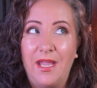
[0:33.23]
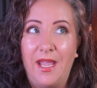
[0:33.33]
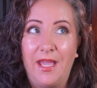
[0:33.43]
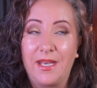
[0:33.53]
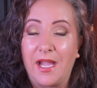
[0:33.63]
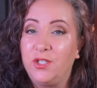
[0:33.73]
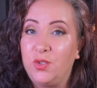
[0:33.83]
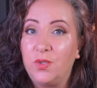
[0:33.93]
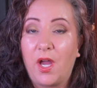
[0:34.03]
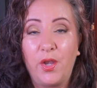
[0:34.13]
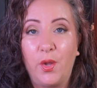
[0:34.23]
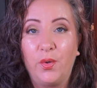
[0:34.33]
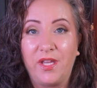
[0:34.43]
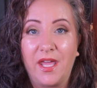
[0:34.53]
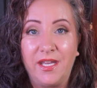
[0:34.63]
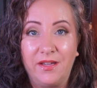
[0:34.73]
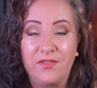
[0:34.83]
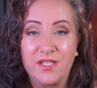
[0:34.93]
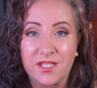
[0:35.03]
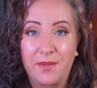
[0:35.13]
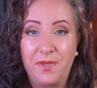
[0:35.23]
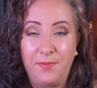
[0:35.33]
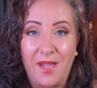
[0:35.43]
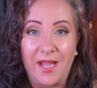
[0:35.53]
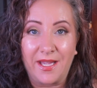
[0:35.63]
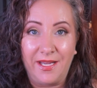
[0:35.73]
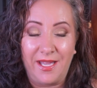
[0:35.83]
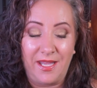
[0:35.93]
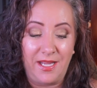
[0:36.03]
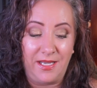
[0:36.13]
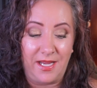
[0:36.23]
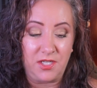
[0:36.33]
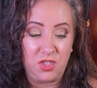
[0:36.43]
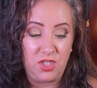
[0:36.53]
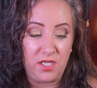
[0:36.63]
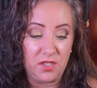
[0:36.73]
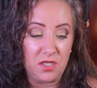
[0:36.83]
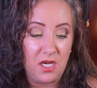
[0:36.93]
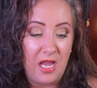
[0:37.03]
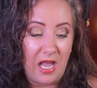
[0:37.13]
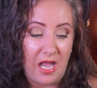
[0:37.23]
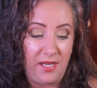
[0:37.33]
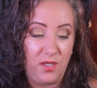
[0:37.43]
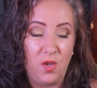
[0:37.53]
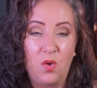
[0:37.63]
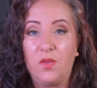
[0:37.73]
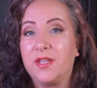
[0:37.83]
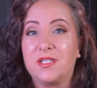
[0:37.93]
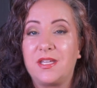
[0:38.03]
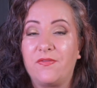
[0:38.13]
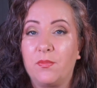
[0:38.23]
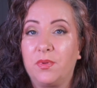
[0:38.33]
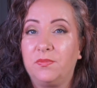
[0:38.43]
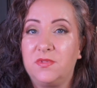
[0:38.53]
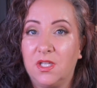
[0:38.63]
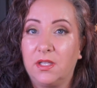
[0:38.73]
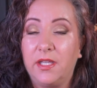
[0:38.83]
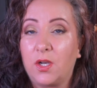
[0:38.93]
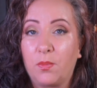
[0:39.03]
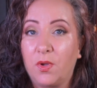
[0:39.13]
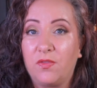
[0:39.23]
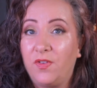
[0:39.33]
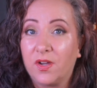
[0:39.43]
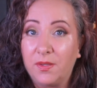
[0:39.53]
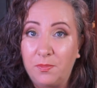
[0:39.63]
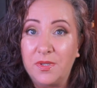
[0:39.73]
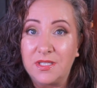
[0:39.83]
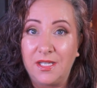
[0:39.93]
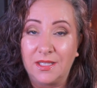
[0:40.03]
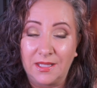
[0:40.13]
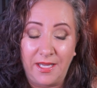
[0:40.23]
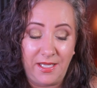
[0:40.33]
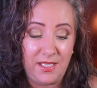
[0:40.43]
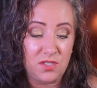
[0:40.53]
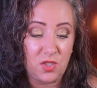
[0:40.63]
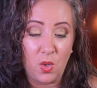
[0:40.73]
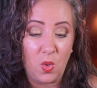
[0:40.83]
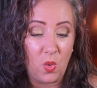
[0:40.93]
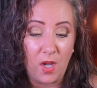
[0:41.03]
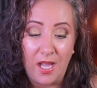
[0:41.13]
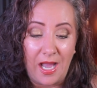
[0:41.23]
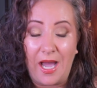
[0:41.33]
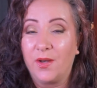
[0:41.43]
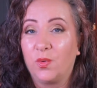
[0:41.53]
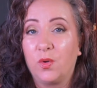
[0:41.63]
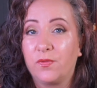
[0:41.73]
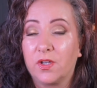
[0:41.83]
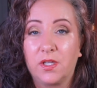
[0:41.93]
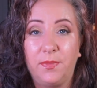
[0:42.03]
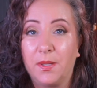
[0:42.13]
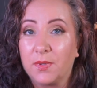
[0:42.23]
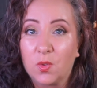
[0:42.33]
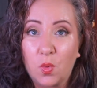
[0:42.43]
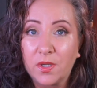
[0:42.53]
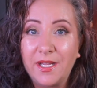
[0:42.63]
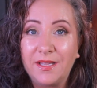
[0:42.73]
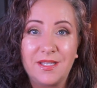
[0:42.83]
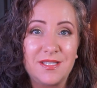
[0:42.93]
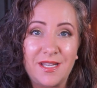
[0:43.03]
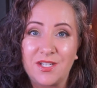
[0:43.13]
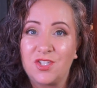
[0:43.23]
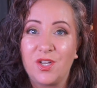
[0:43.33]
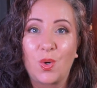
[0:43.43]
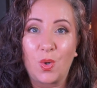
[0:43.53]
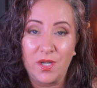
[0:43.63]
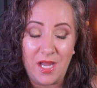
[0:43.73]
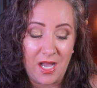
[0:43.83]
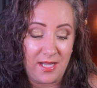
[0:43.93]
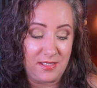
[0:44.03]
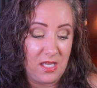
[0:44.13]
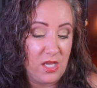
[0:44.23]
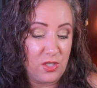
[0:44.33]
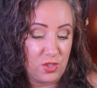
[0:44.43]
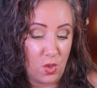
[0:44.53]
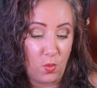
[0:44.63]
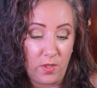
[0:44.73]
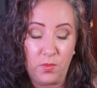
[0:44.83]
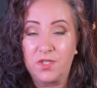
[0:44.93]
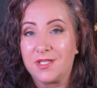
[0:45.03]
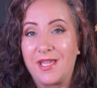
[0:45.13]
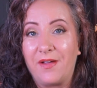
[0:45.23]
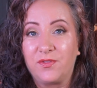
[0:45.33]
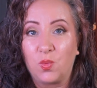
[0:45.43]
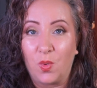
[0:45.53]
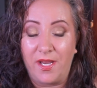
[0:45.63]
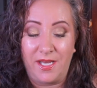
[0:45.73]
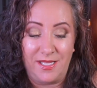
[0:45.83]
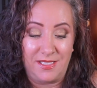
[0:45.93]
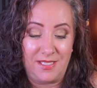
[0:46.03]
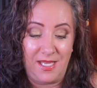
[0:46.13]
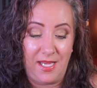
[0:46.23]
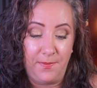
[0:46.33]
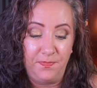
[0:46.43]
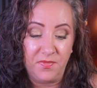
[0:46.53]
And I do not know yet if it is coming back again next year. I know that Steph and Dylan are both very busy ladies, so I don't know if they're going to be able to coordinate this next year or not. So we will just have to wait and see.